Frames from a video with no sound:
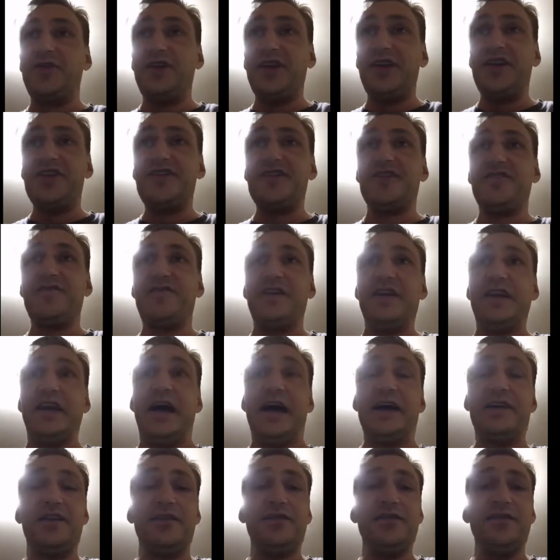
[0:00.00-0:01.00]
religious
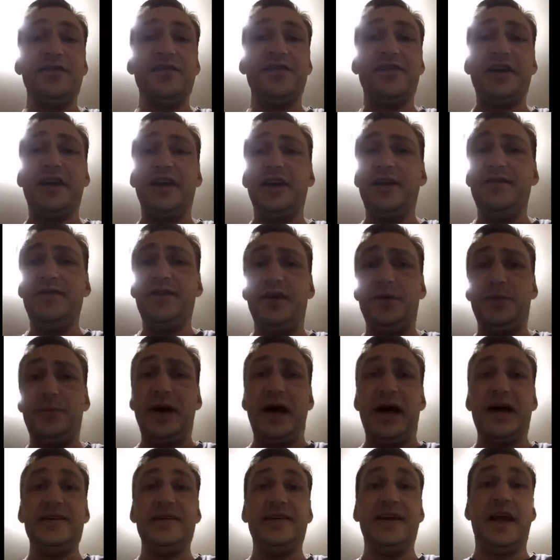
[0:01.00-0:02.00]
fanaticals, that give it a
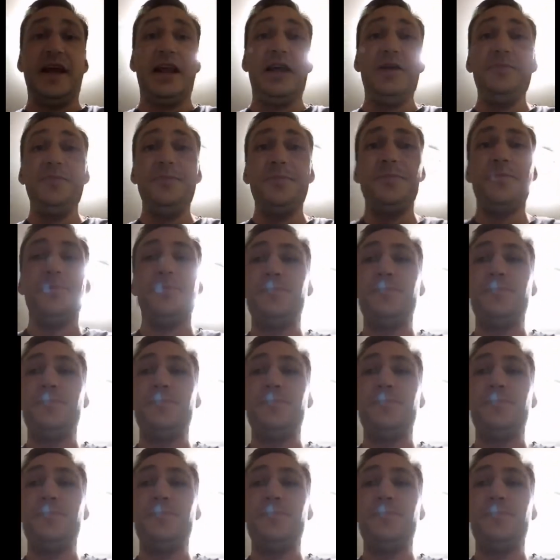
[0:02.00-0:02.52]
bad name.